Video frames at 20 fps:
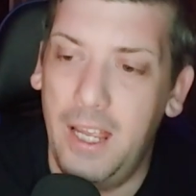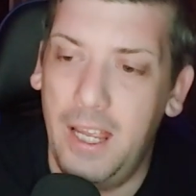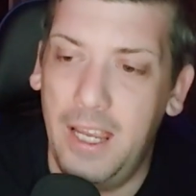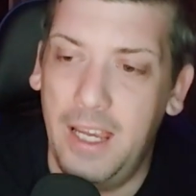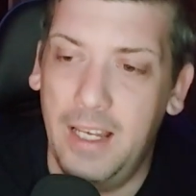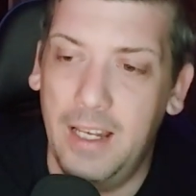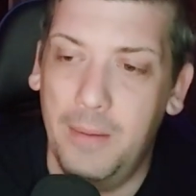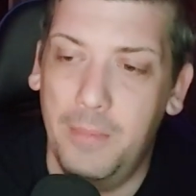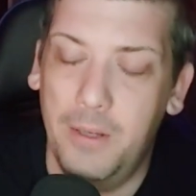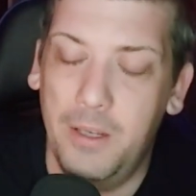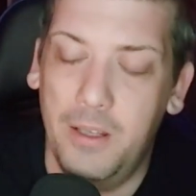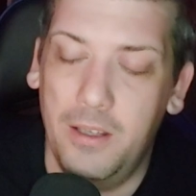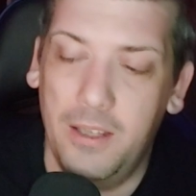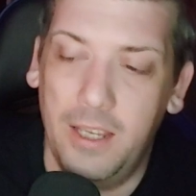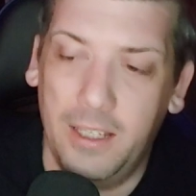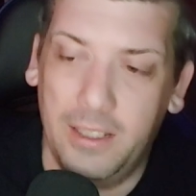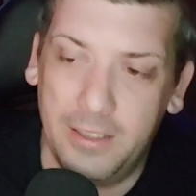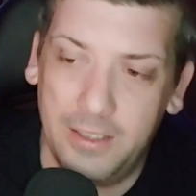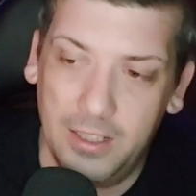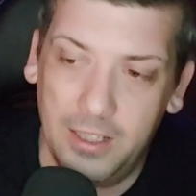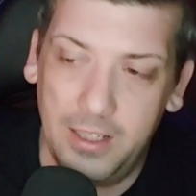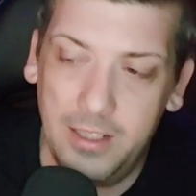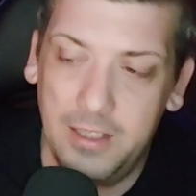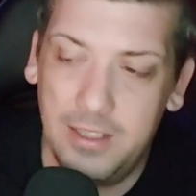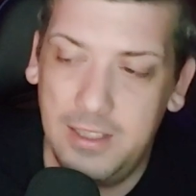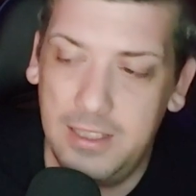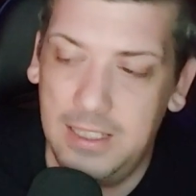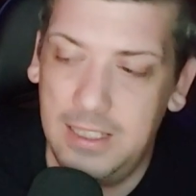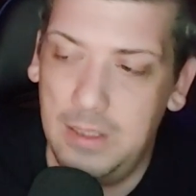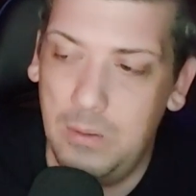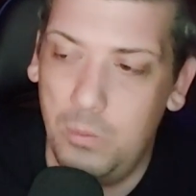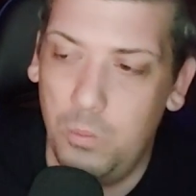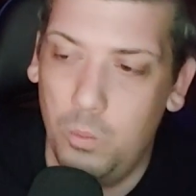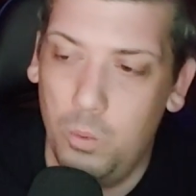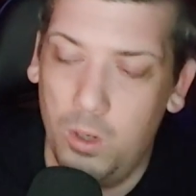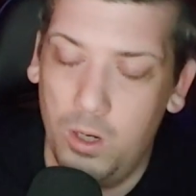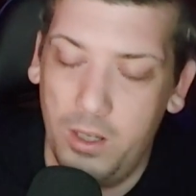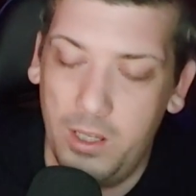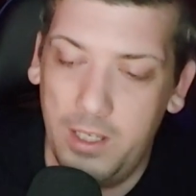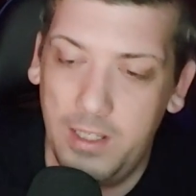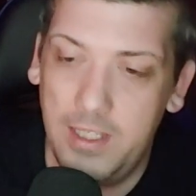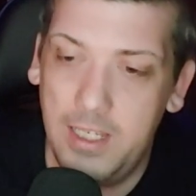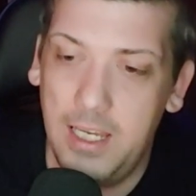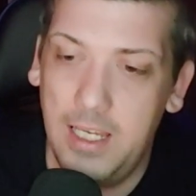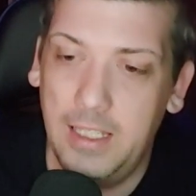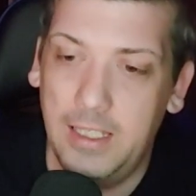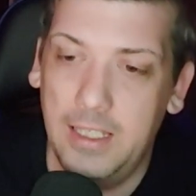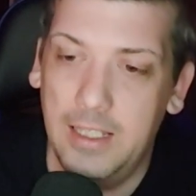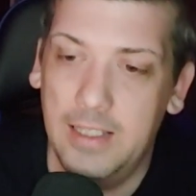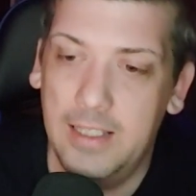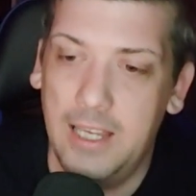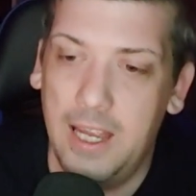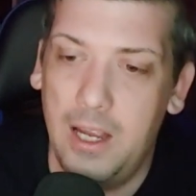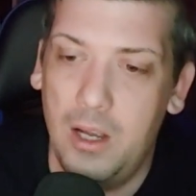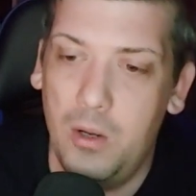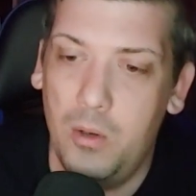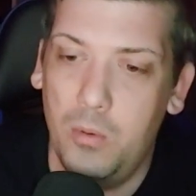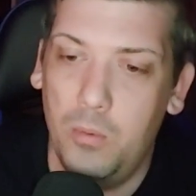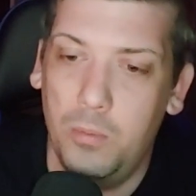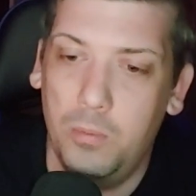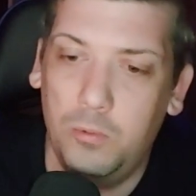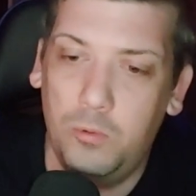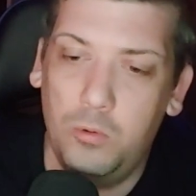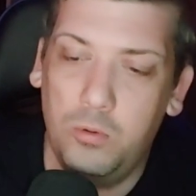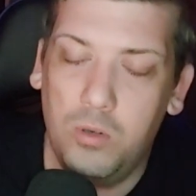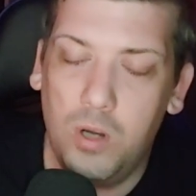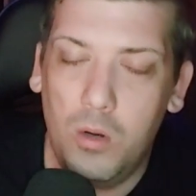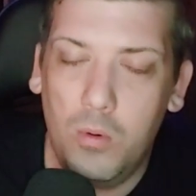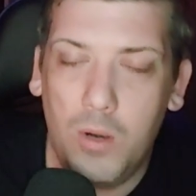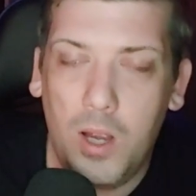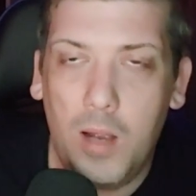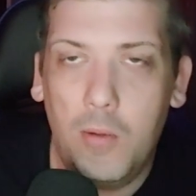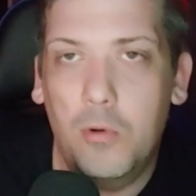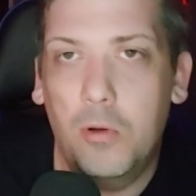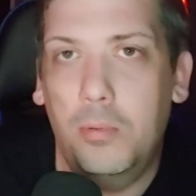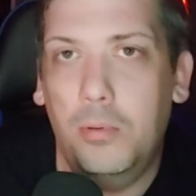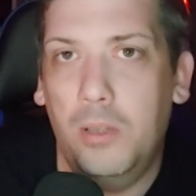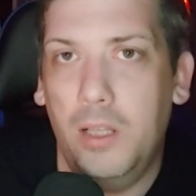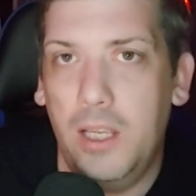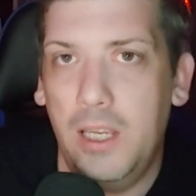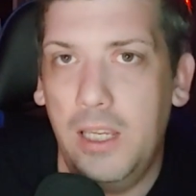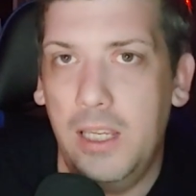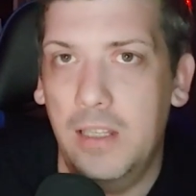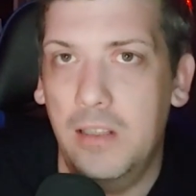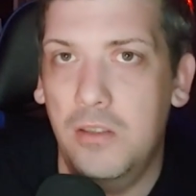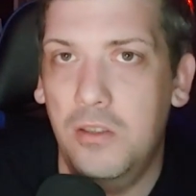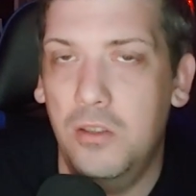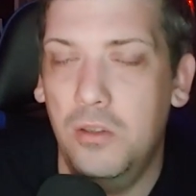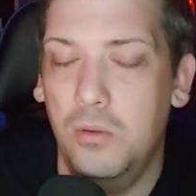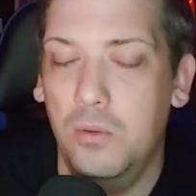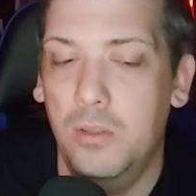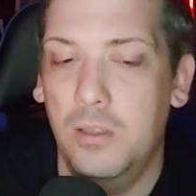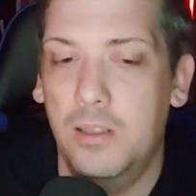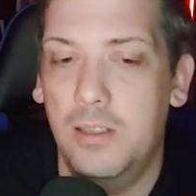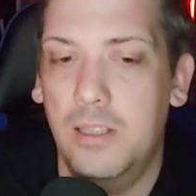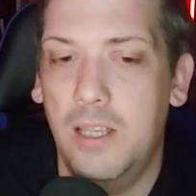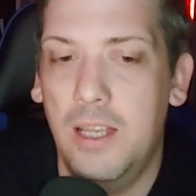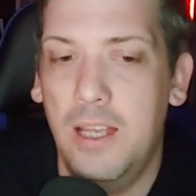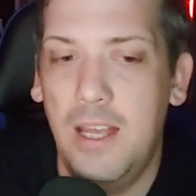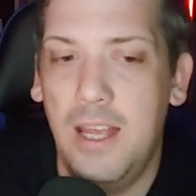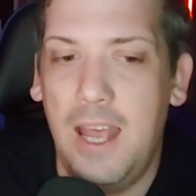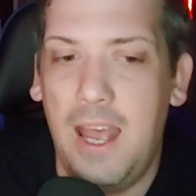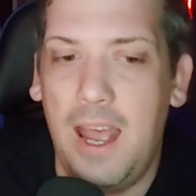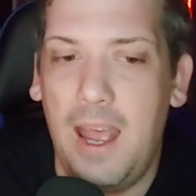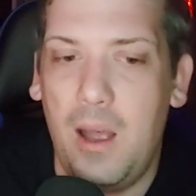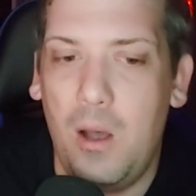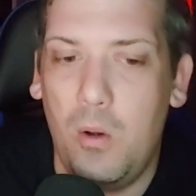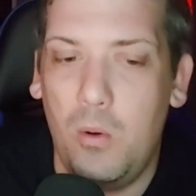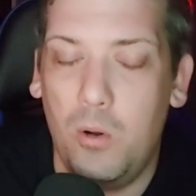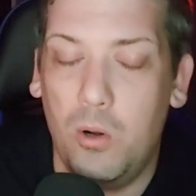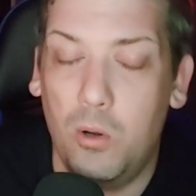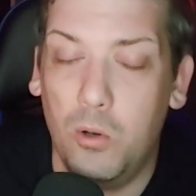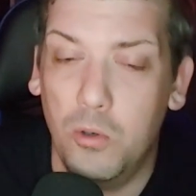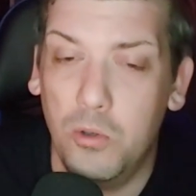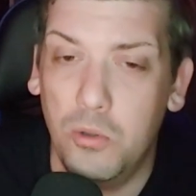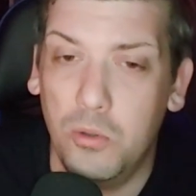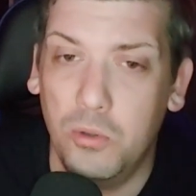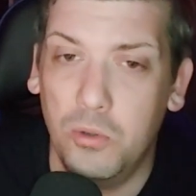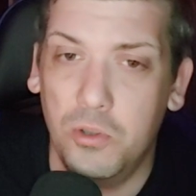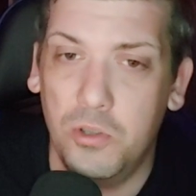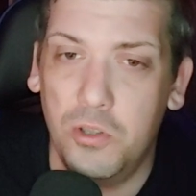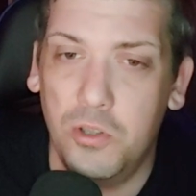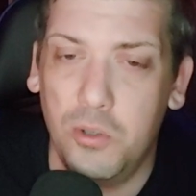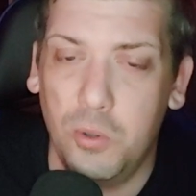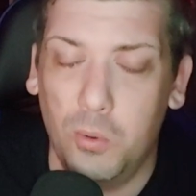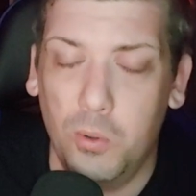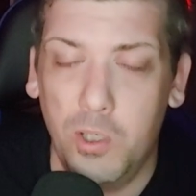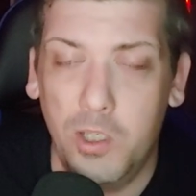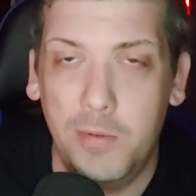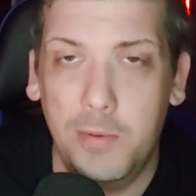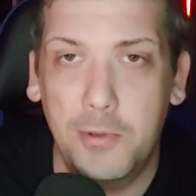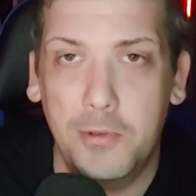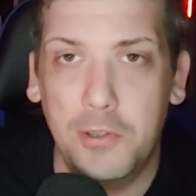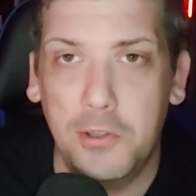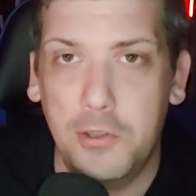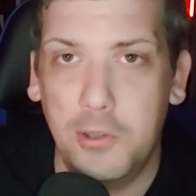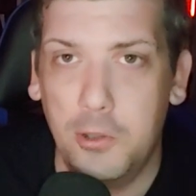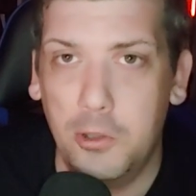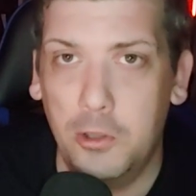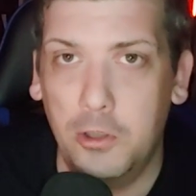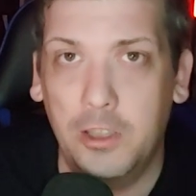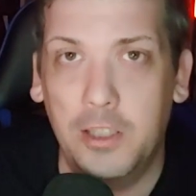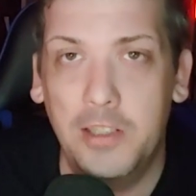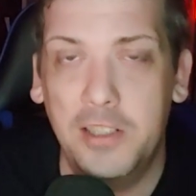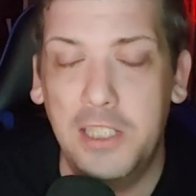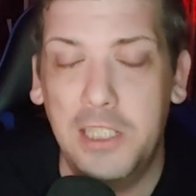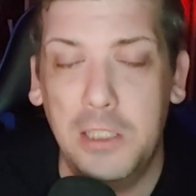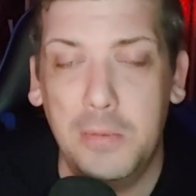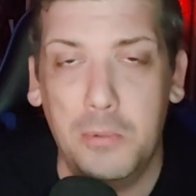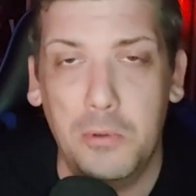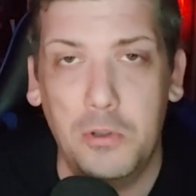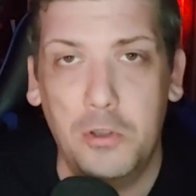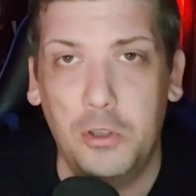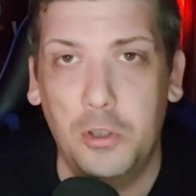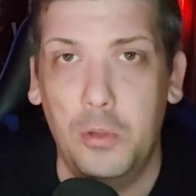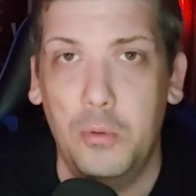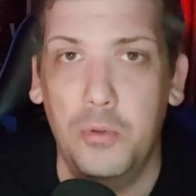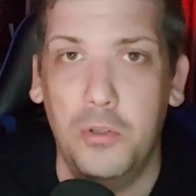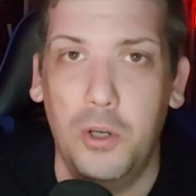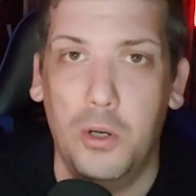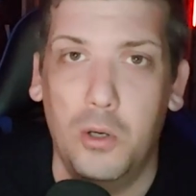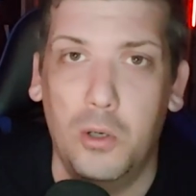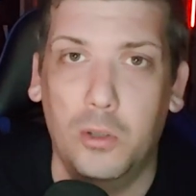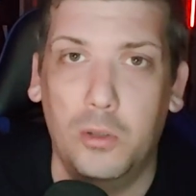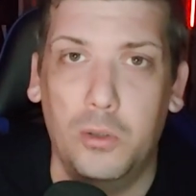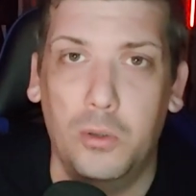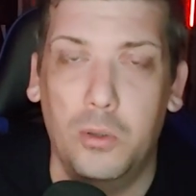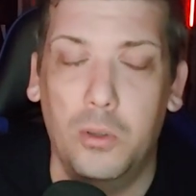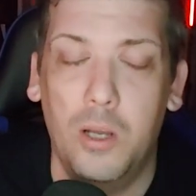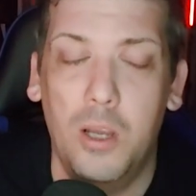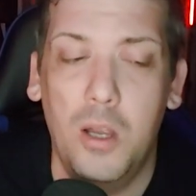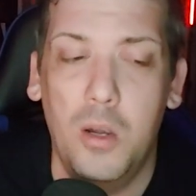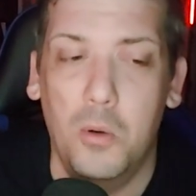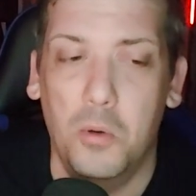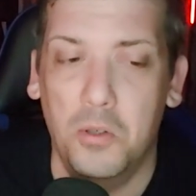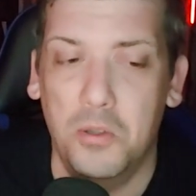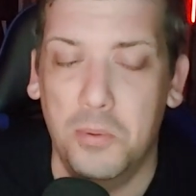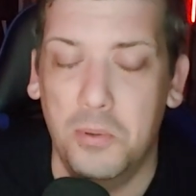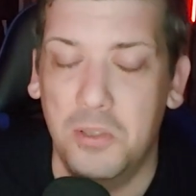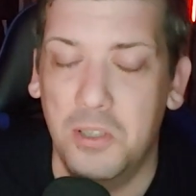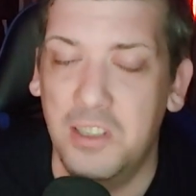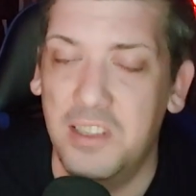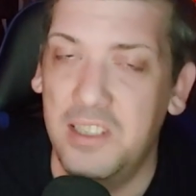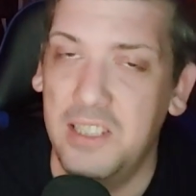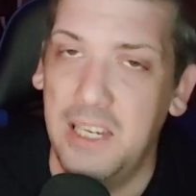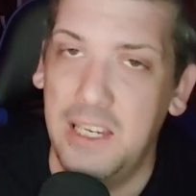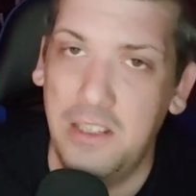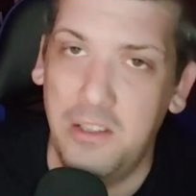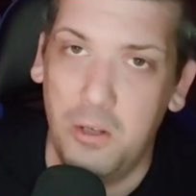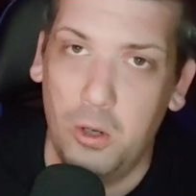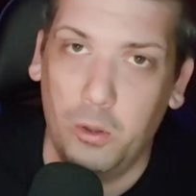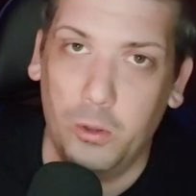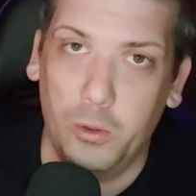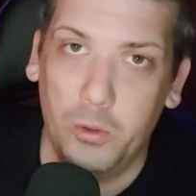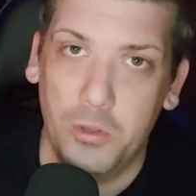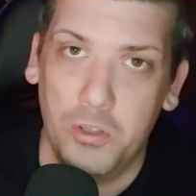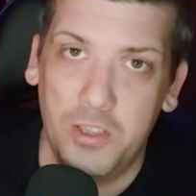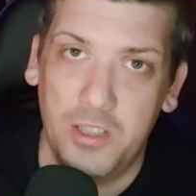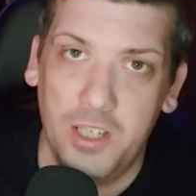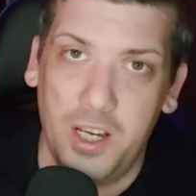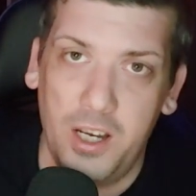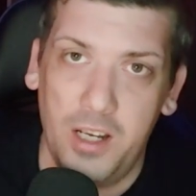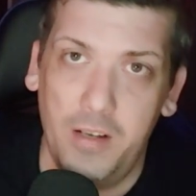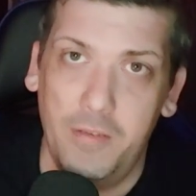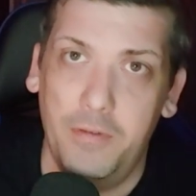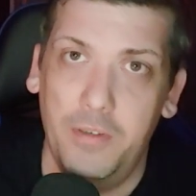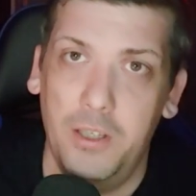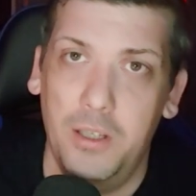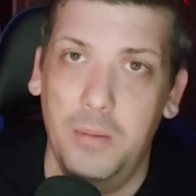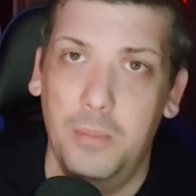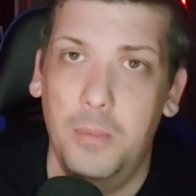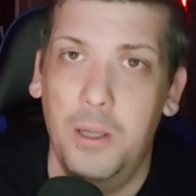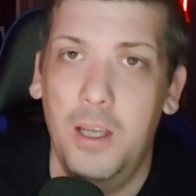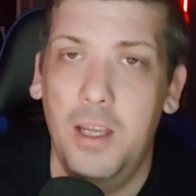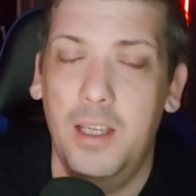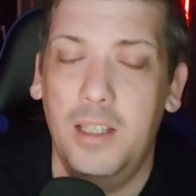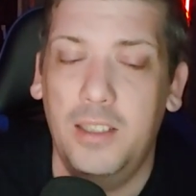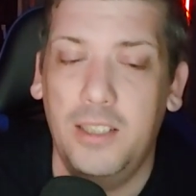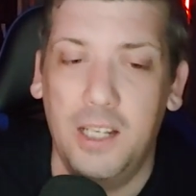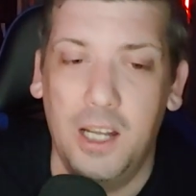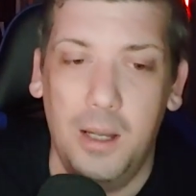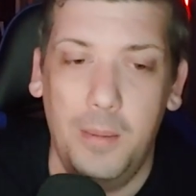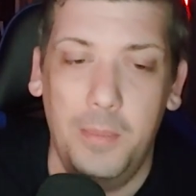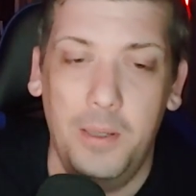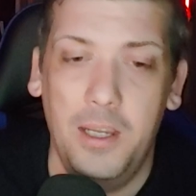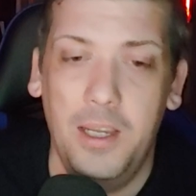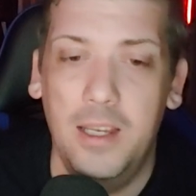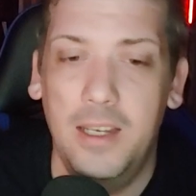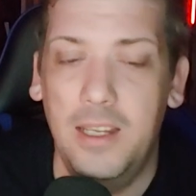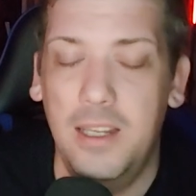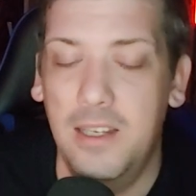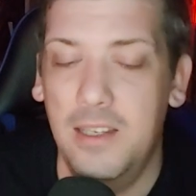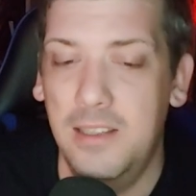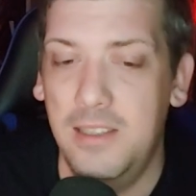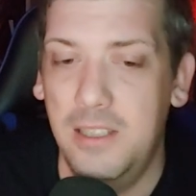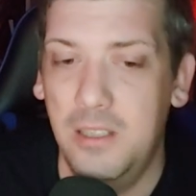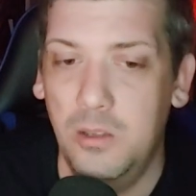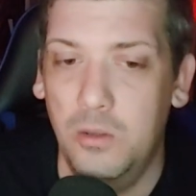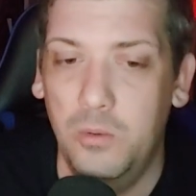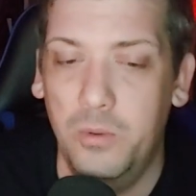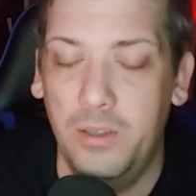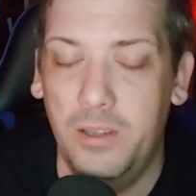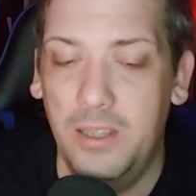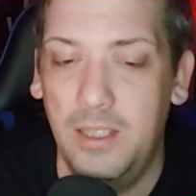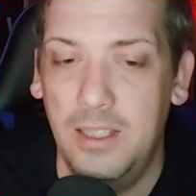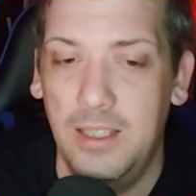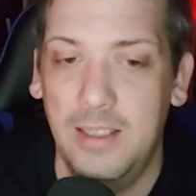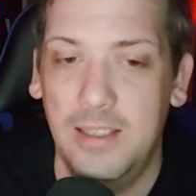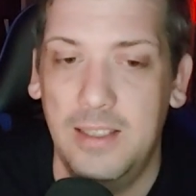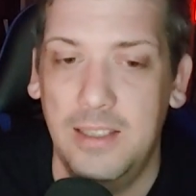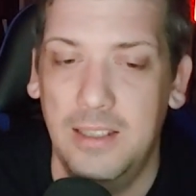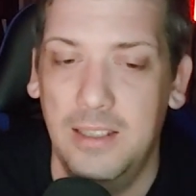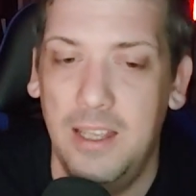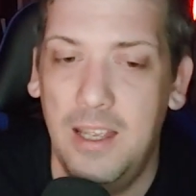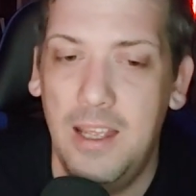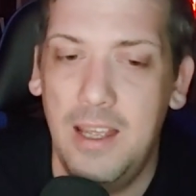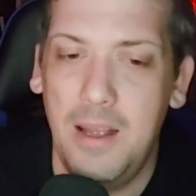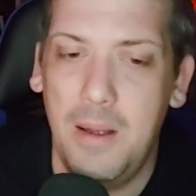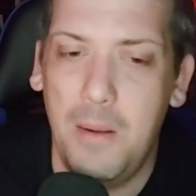And I'm excited to see where they take it, how Croat will play into it, how Herschel's story is supposed to turn, because he's supposed to go dark, or we're supposed to see a darker side of him come in and deal with this, and